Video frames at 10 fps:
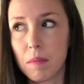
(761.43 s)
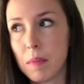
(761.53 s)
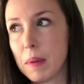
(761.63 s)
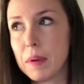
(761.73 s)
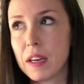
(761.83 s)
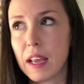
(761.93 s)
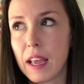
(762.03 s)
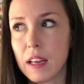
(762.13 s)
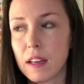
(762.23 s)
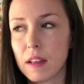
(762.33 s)
maybe
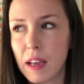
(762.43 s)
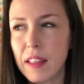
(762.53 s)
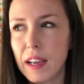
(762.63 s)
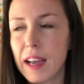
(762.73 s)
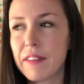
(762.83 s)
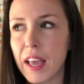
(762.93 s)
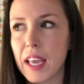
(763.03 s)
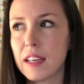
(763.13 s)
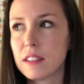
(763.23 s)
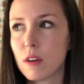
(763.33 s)
eight, I think I have
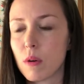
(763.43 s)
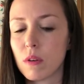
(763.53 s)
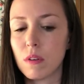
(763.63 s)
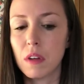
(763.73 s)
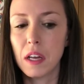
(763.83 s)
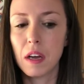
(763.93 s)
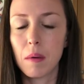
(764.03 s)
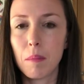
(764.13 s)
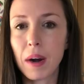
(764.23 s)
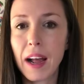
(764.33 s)
eight total.
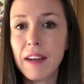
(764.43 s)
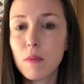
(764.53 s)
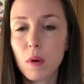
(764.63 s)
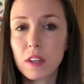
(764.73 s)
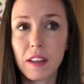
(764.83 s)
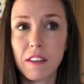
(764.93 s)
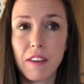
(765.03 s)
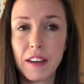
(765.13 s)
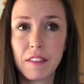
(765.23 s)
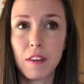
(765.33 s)
But I haven't worked on like
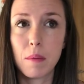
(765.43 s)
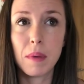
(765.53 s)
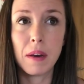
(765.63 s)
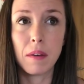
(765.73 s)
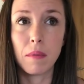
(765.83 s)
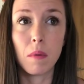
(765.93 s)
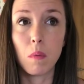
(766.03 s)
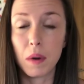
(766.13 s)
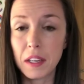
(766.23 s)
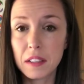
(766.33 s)
five of them in
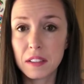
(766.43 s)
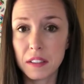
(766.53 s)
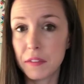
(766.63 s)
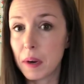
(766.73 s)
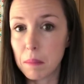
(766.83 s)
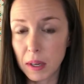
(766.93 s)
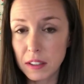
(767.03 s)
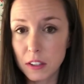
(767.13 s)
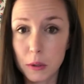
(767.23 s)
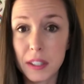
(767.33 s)
weeks, if not
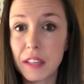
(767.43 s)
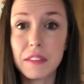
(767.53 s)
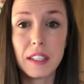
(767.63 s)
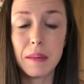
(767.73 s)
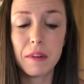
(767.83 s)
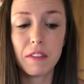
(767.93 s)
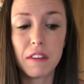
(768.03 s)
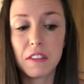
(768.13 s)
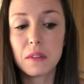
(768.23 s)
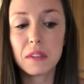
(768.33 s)
months. So you guys haven't seen them in
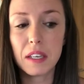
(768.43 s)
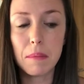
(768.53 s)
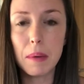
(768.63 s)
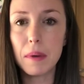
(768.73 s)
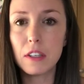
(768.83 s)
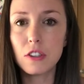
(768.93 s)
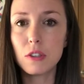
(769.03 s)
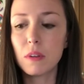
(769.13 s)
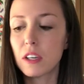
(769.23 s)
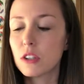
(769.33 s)
forever. So I was like, maybe I'll
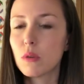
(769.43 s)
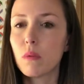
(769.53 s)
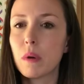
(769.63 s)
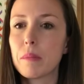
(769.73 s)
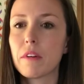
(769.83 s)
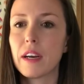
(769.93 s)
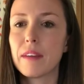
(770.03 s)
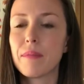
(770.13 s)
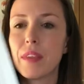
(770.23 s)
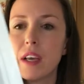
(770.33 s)
just do like a short WIP parade.